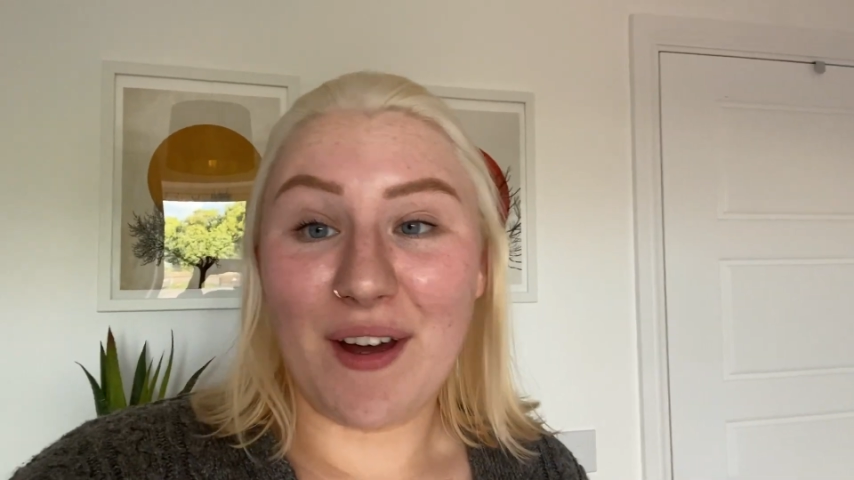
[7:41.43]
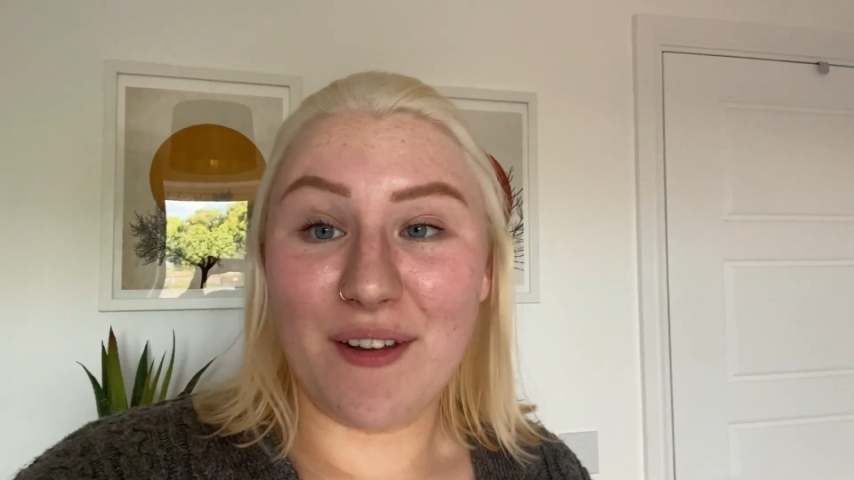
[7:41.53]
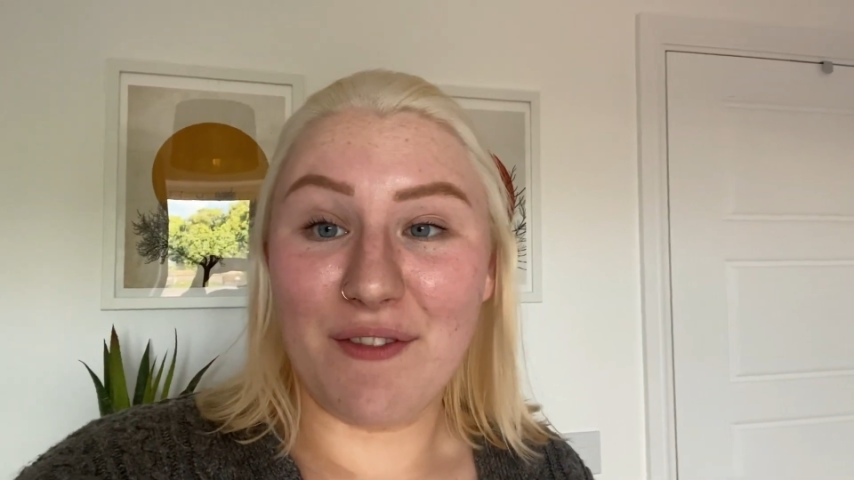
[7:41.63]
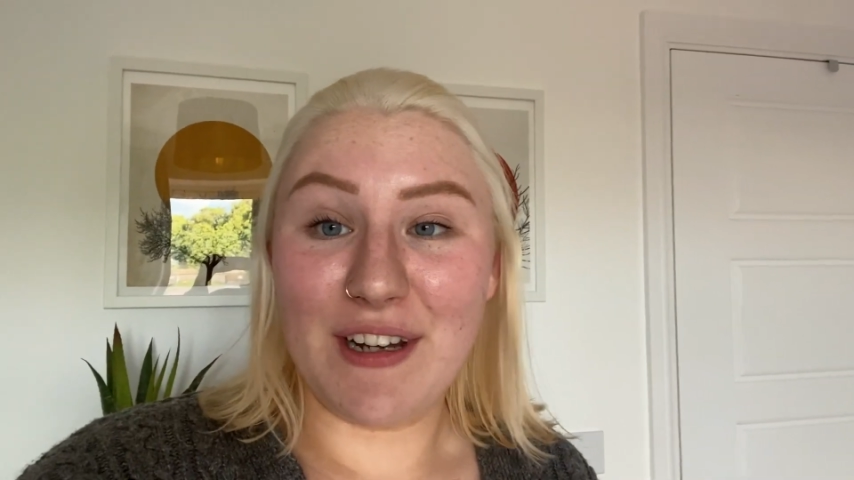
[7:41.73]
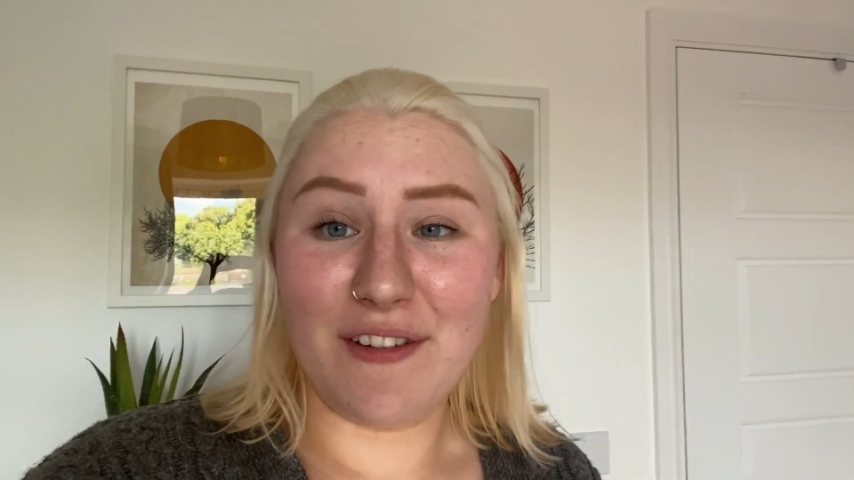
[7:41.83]

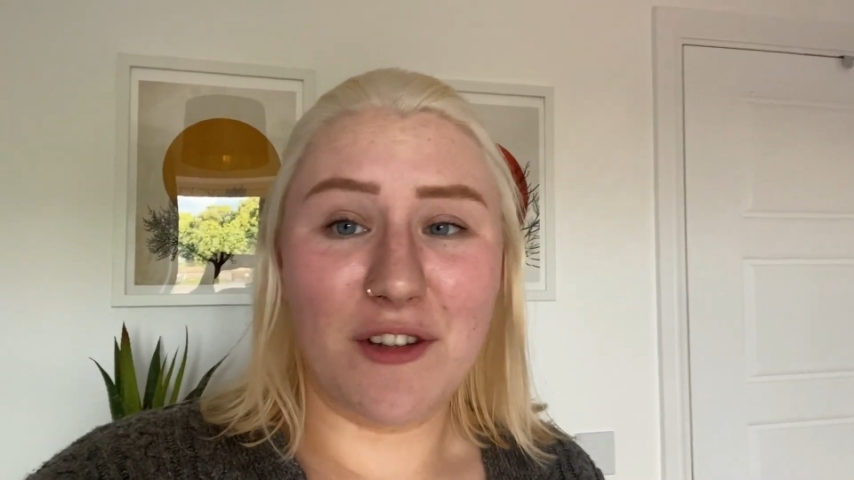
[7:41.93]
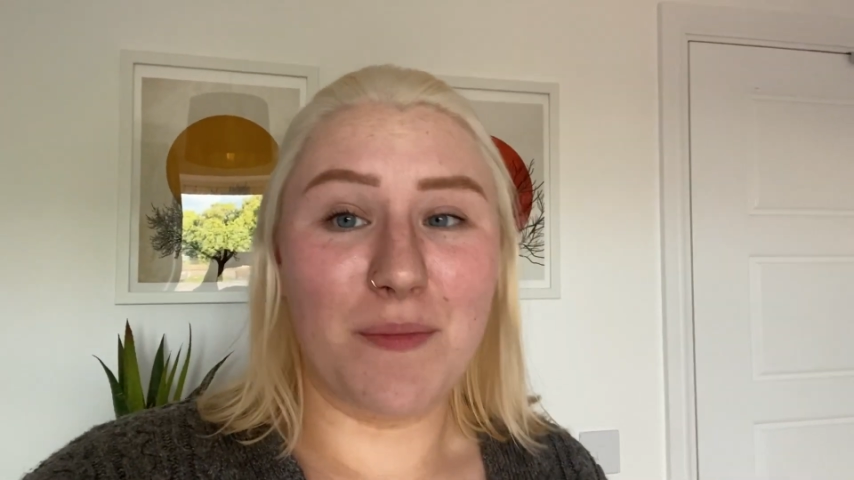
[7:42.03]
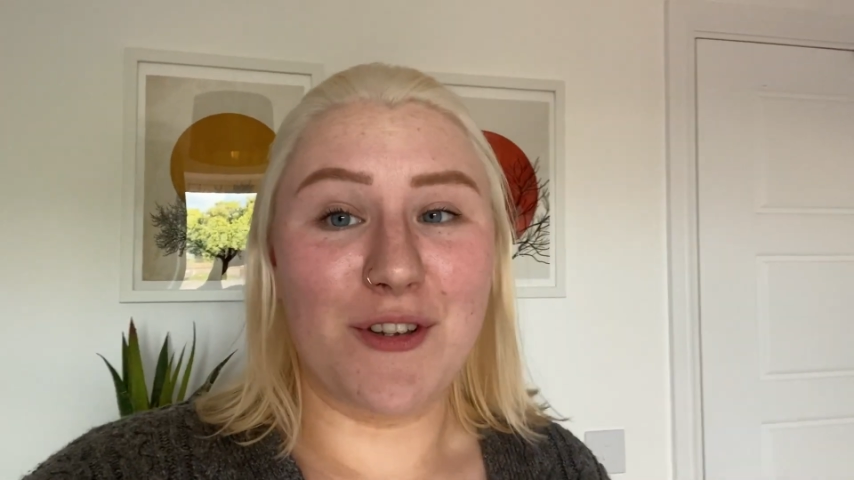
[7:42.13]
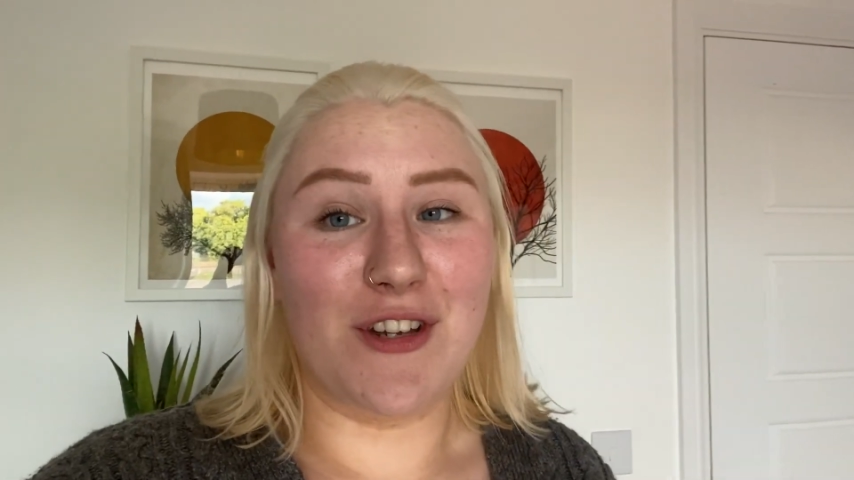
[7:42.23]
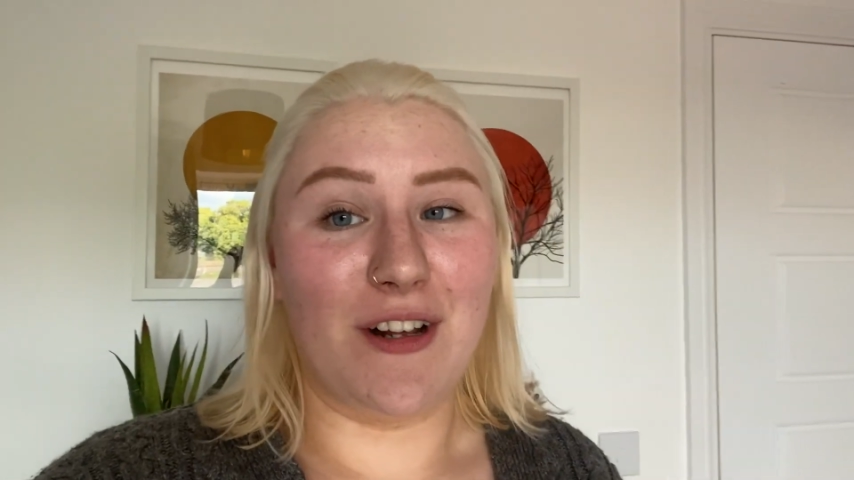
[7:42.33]
had a really
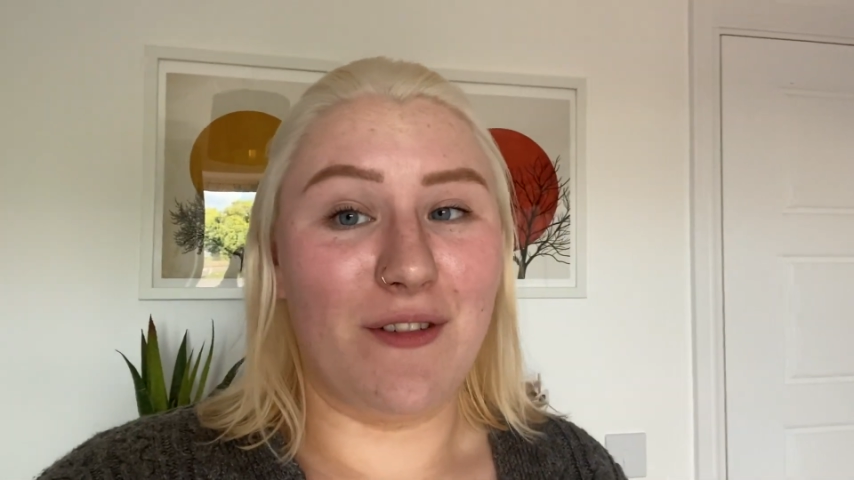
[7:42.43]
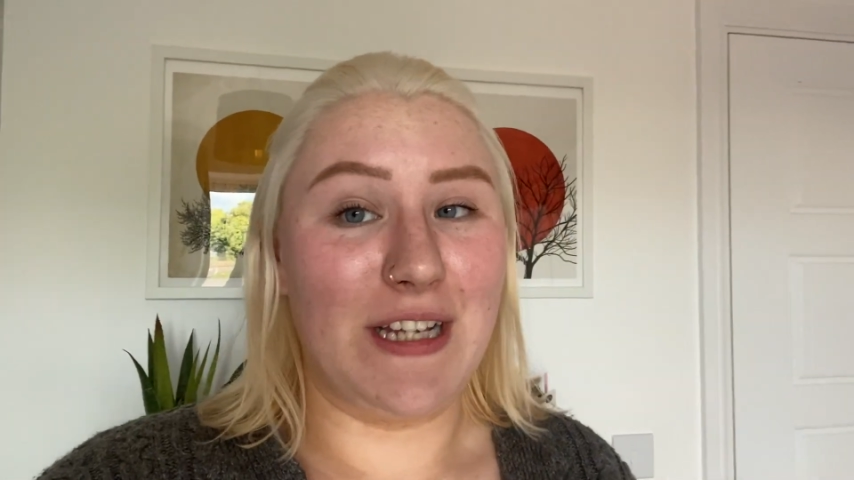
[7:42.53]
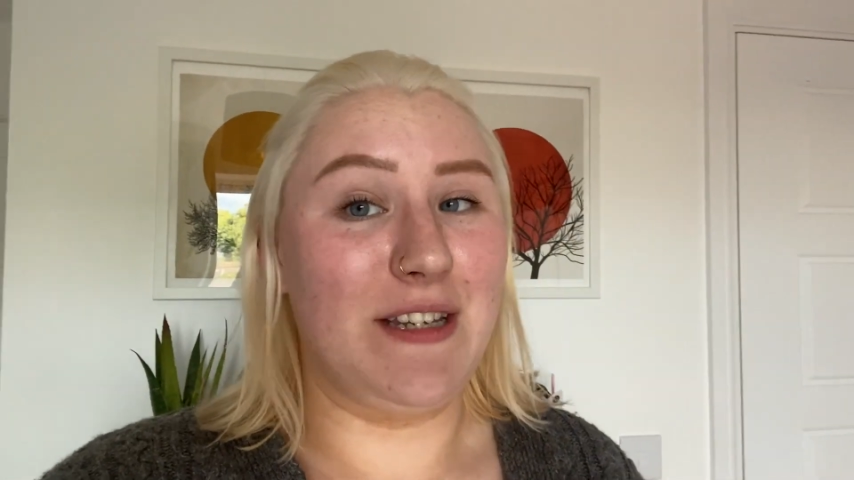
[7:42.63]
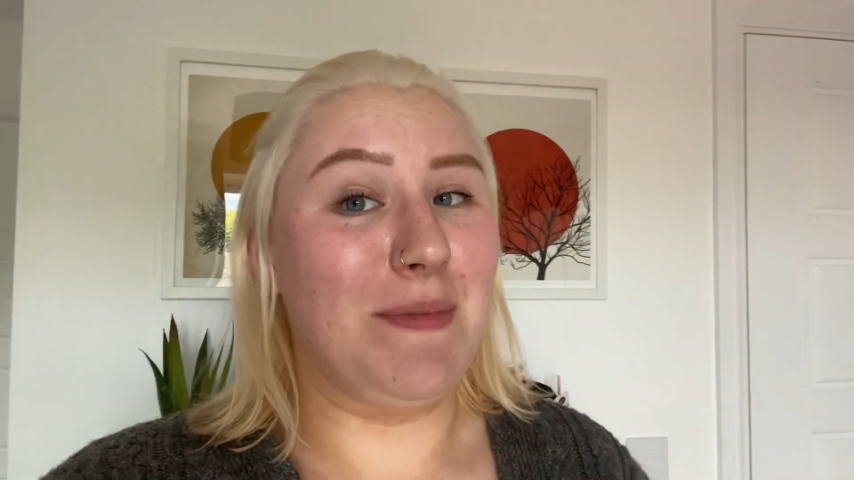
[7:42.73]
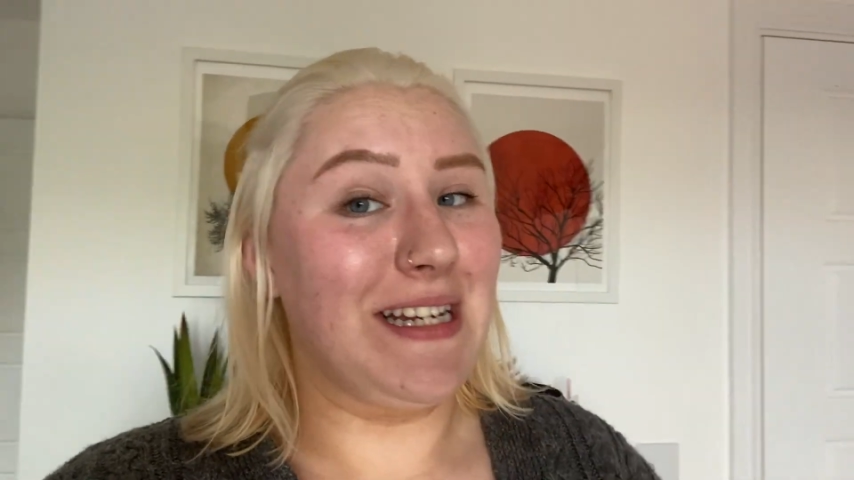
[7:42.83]
super chill
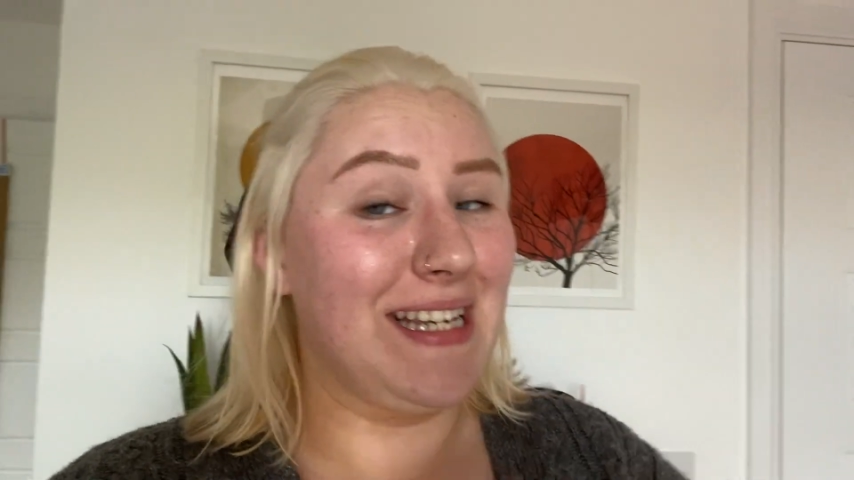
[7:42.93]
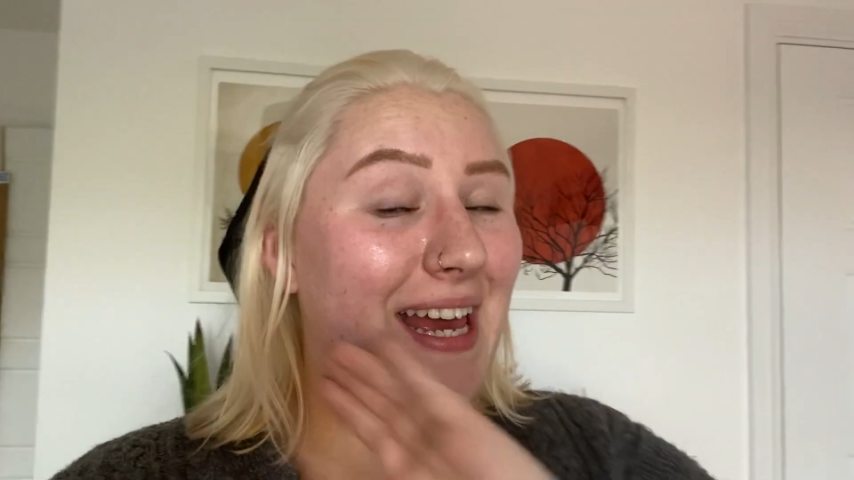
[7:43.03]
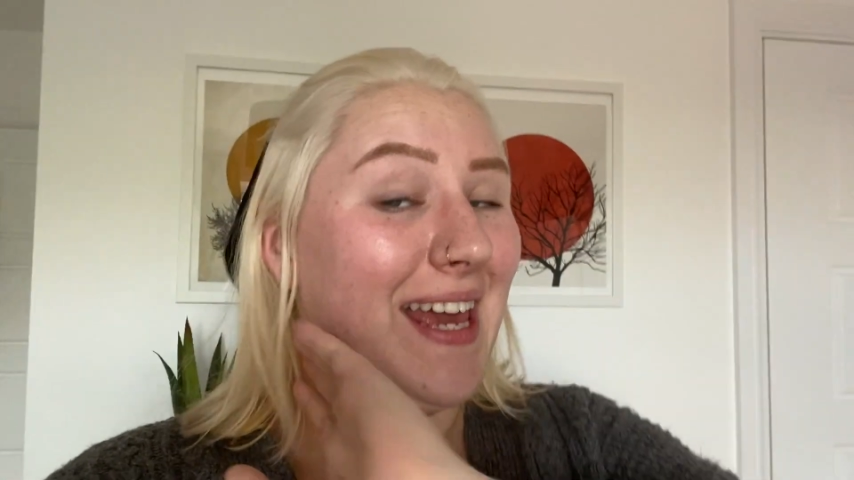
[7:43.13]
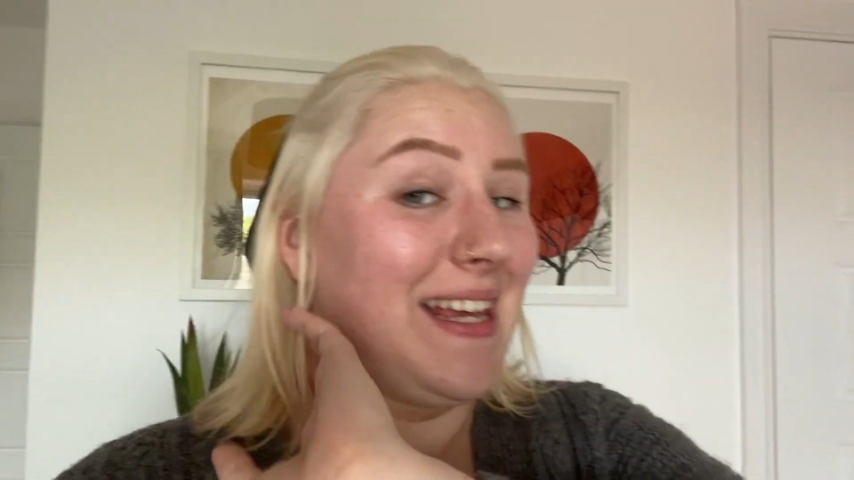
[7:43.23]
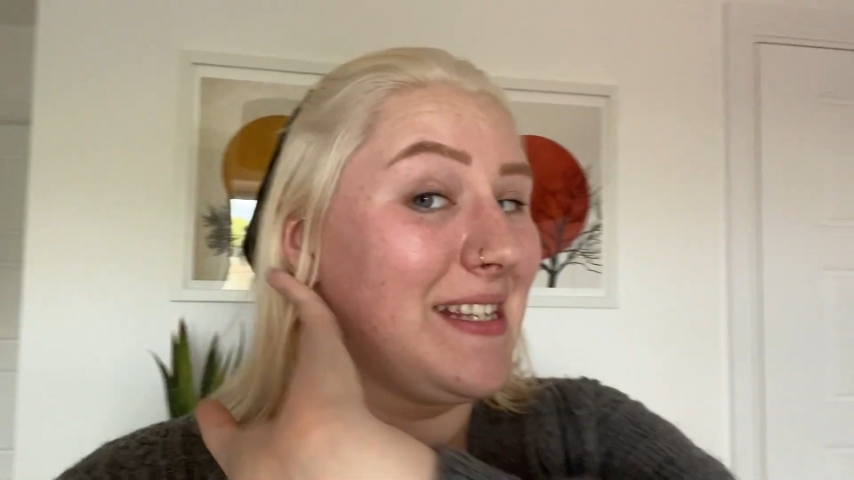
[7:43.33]
rest of my
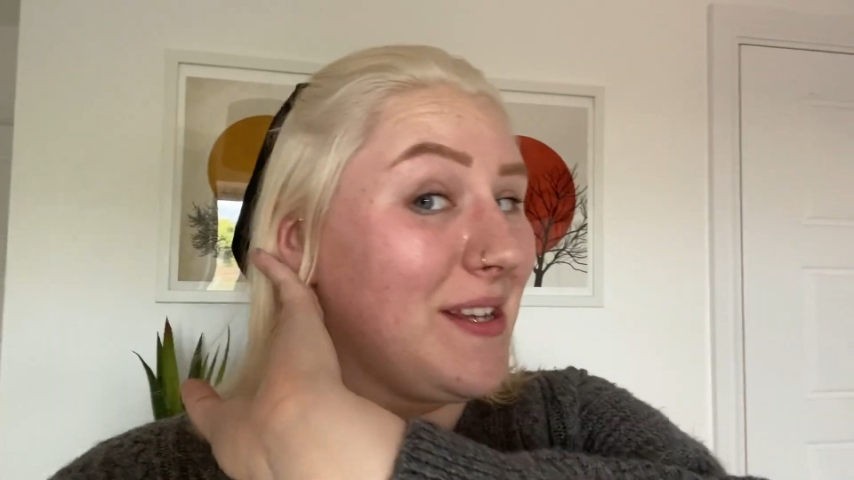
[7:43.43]
day.